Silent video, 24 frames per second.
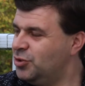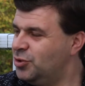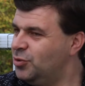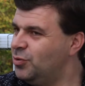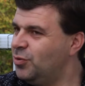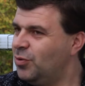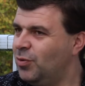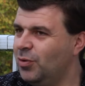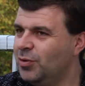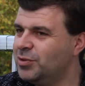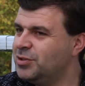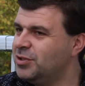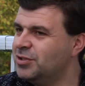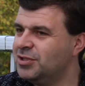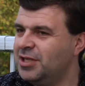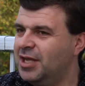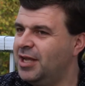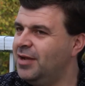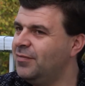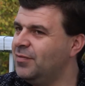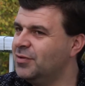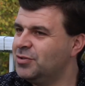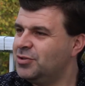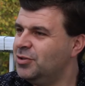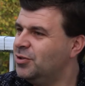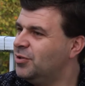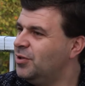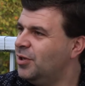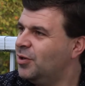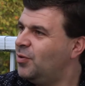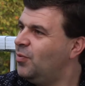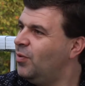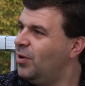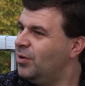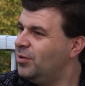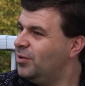2 courses I ever took at
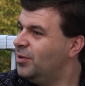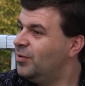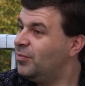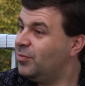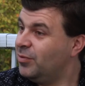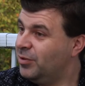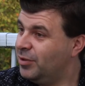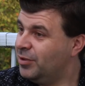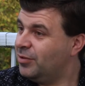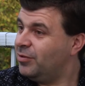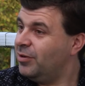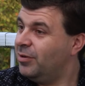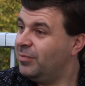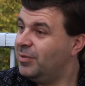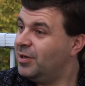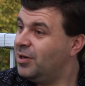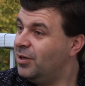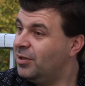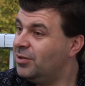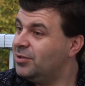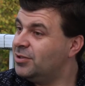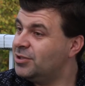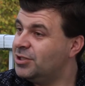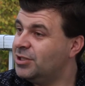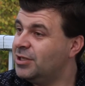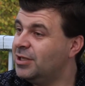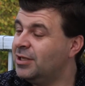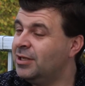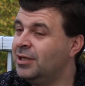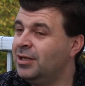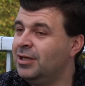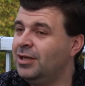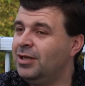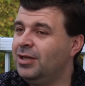Kwantlen were in criminology.